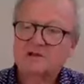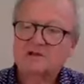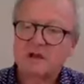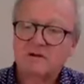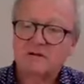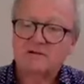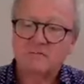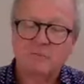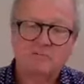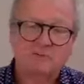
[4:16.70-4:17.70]
It's known
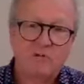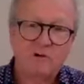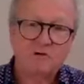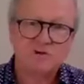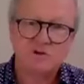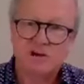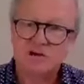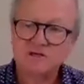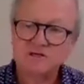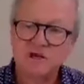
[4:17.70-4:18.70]
as the performance
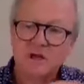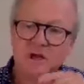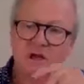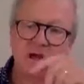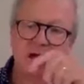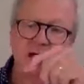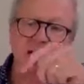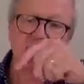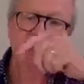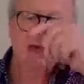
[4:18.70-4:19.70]
range.
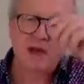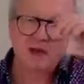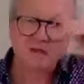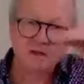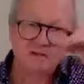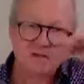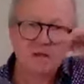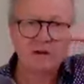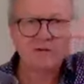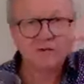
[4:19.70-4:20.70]
And those
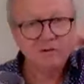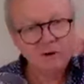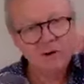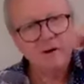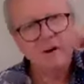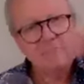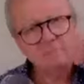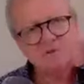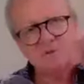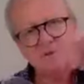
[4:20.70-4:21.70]
little
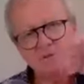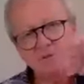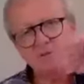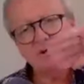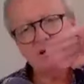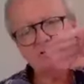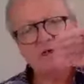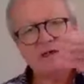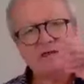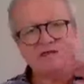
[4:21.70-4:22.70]
lips all
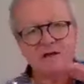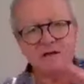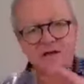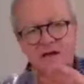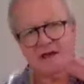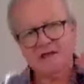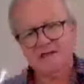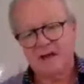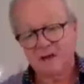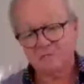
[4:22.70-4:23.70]
on the inside
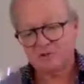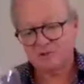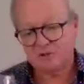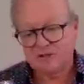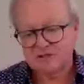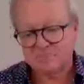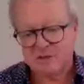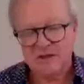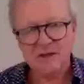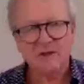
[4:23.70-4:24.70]
actually helps to
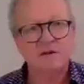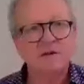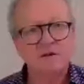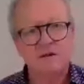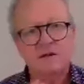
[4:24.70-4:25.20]
expand